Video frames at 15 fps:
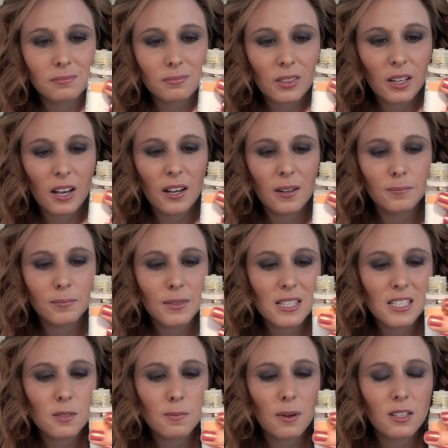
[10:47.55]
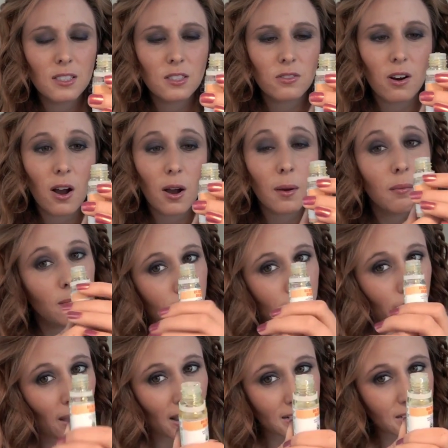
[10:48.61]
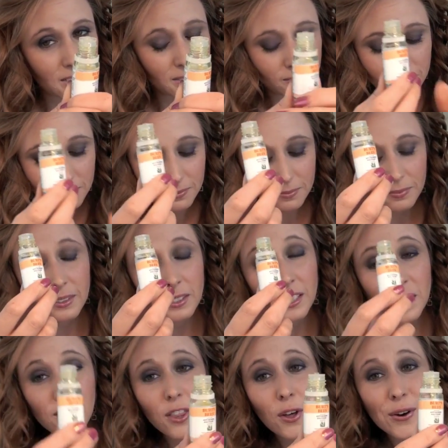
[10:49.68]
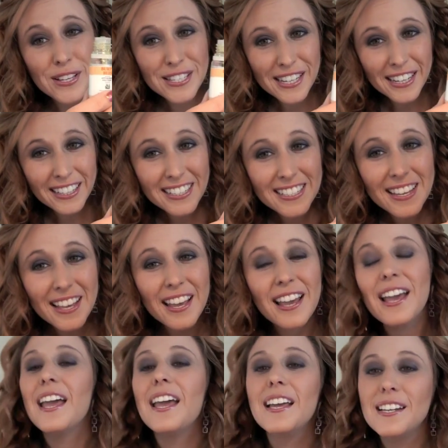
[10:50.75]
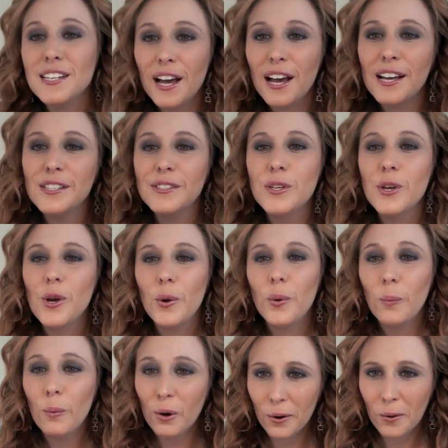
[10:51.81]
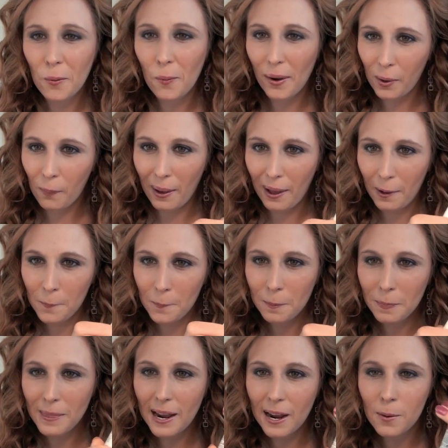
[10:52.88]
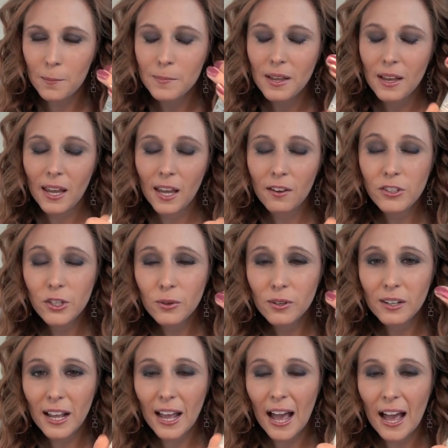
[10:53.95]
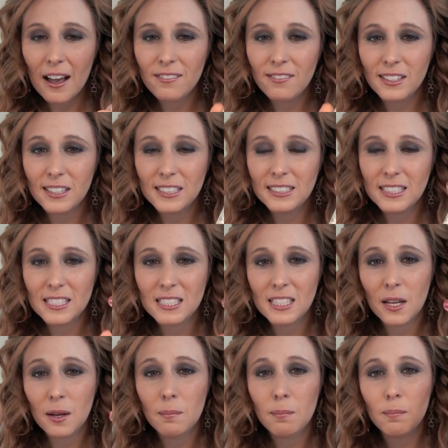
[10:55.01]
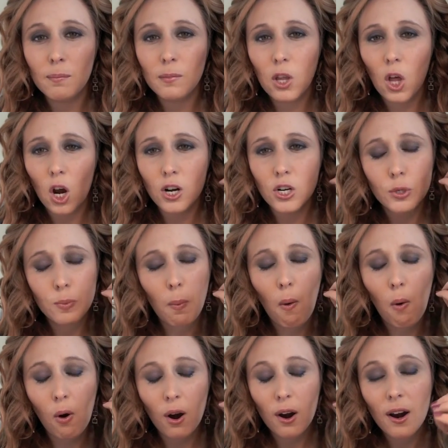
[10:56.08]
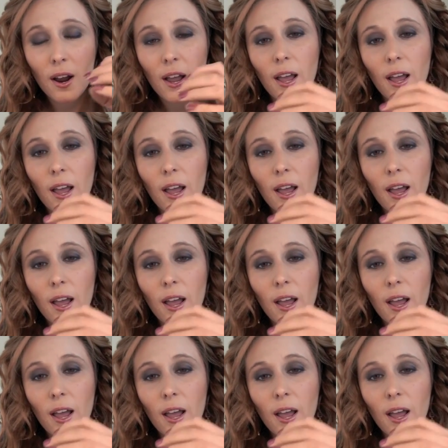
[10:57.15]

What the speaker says: yeah, it smells strong. But even though it stings, it does work quite well. Now, if you already have an existing large pore,